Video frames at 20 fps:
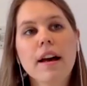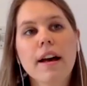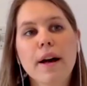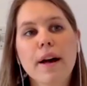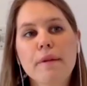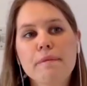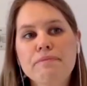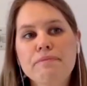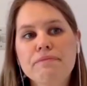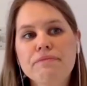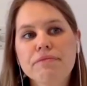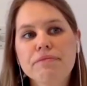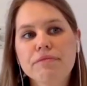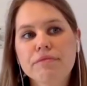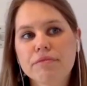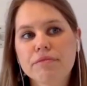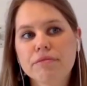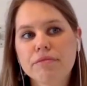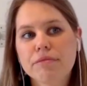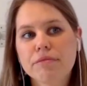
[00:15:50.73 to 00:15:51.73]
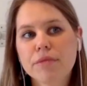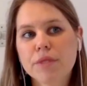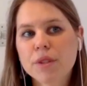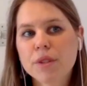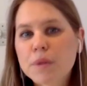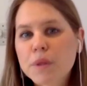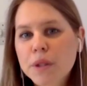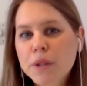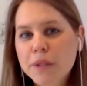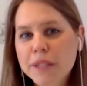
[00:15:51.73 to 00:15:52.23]
um,
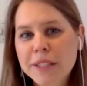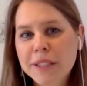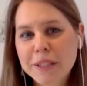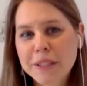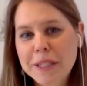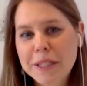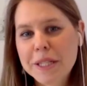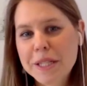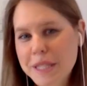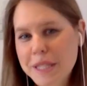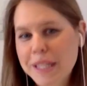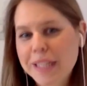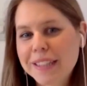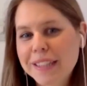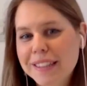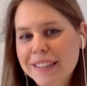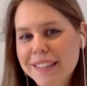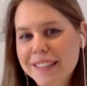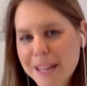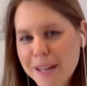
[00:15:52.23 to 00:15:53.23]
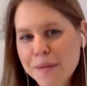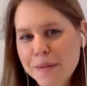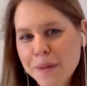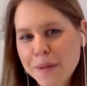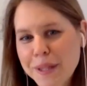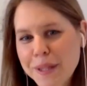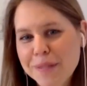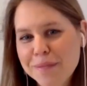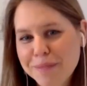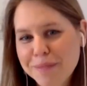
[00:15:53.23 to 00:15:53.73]
you want to acknowledge that that
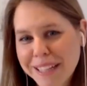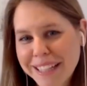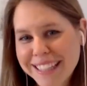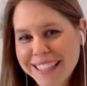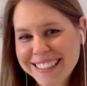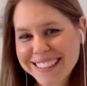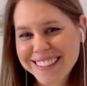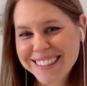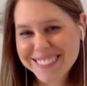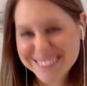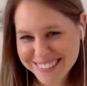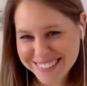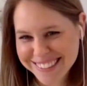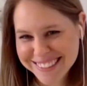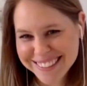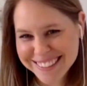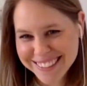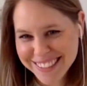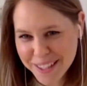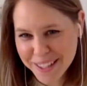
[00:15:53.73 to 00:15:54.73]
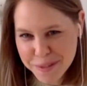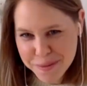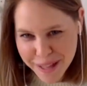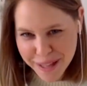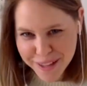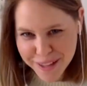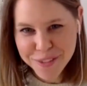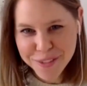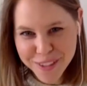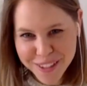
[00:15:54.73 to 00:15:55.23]
work might not come
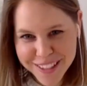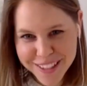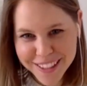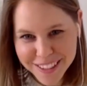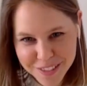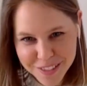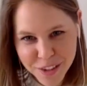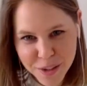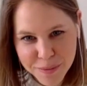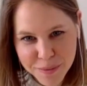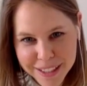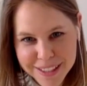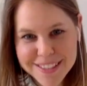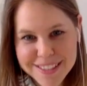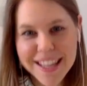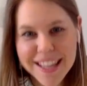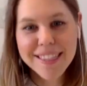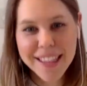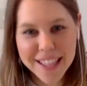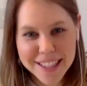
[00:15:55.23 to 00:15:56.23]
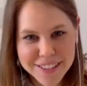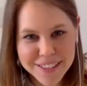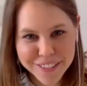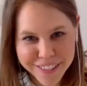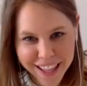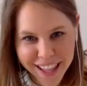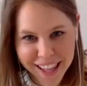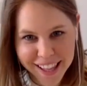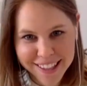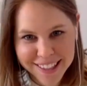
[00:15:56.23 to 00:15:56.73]
about for the next few months, and that's
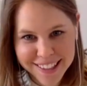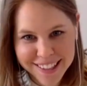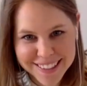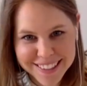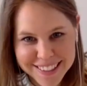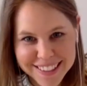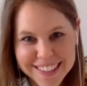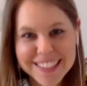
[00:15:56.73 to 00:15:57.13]
okay.